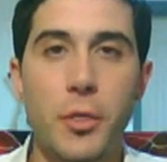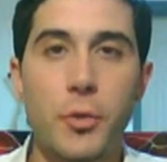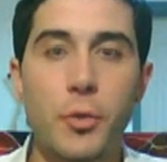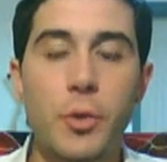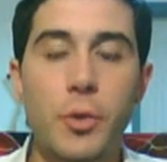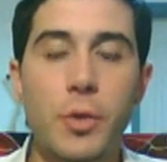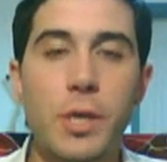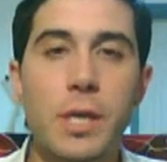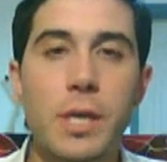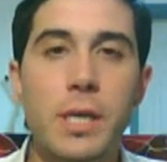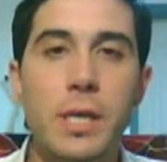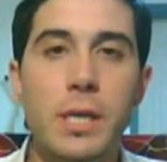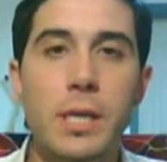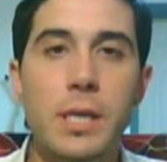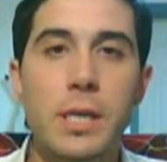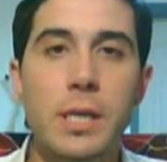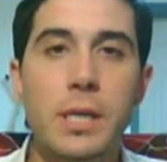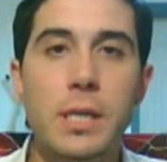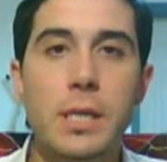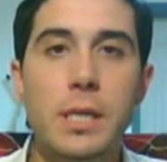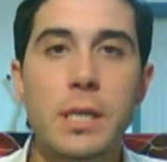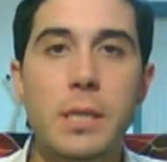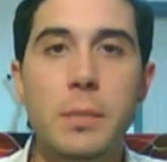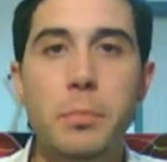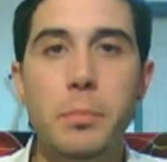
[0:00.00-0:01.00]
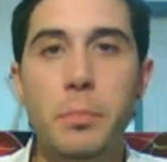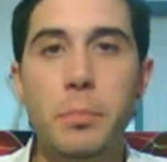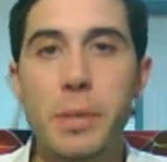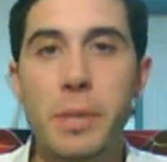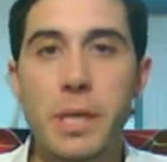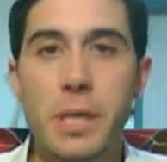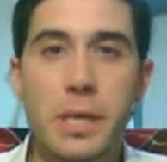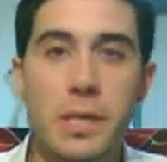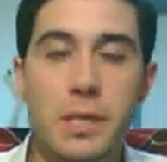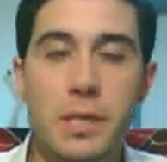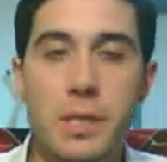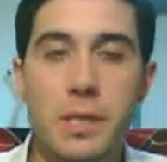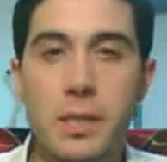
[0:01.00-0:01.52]

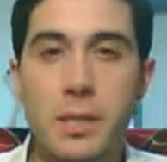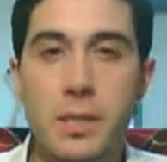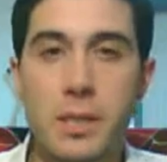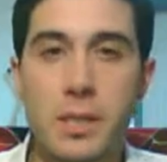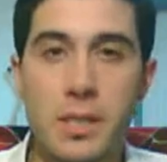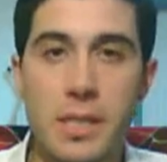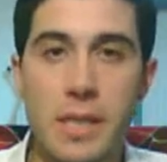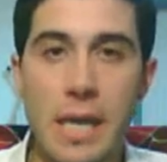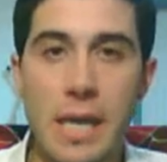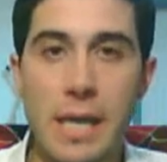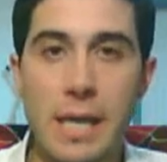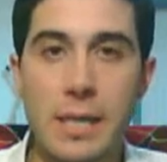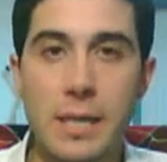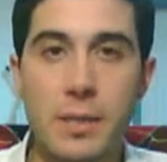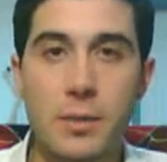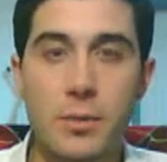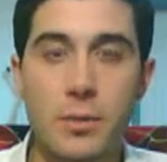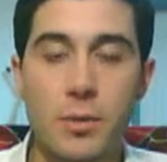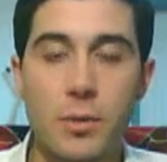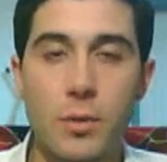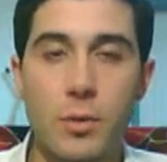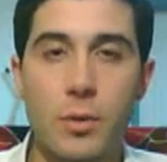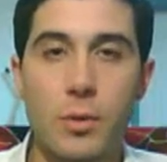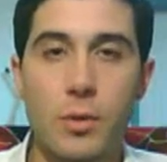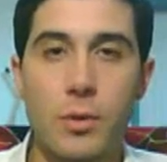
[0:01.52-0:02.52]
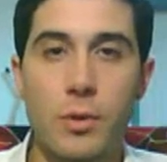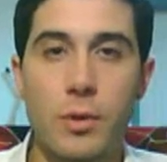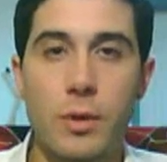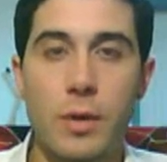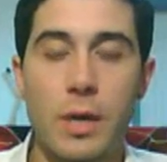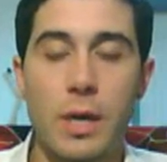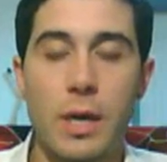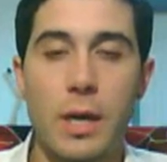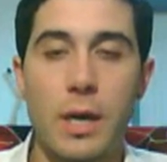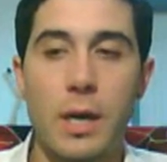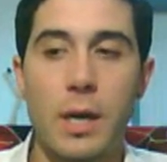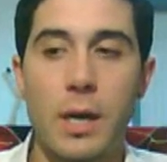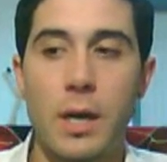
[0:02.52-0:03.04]
three-piece set
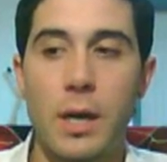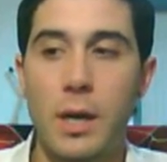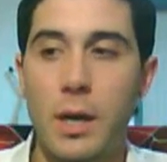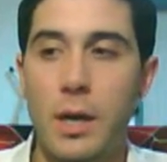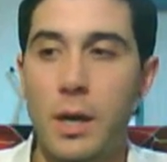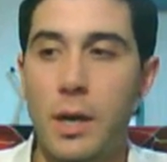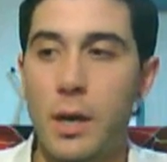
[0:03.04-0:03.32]
or,